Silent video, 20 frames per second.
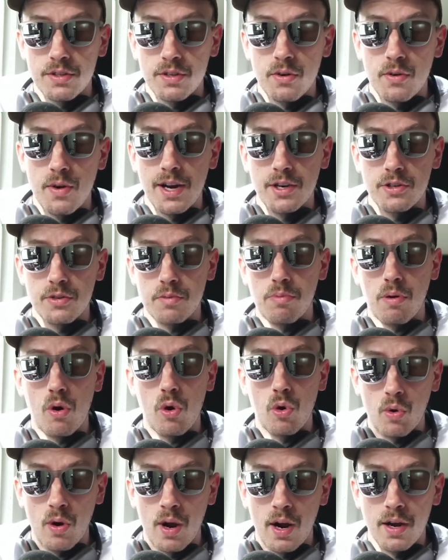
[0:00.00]
that are actually
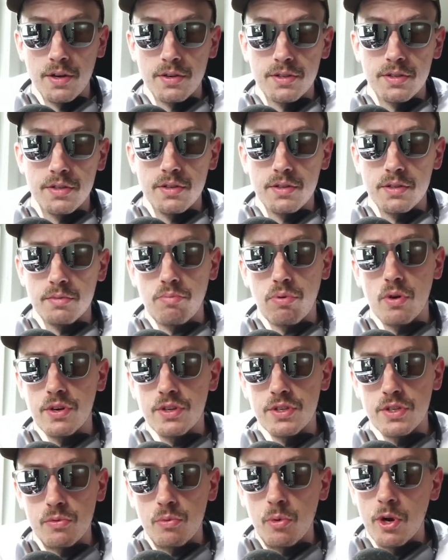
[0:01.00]
polarized is pretty
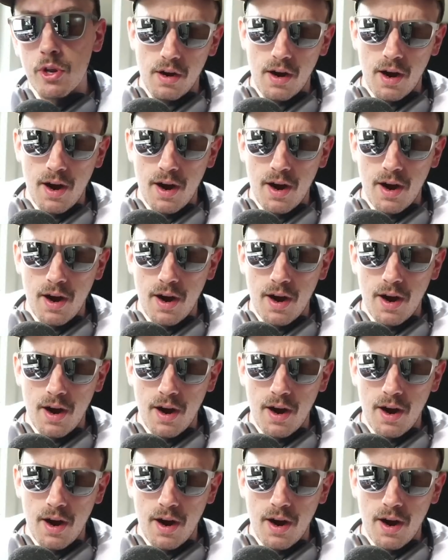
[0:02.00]
sweet.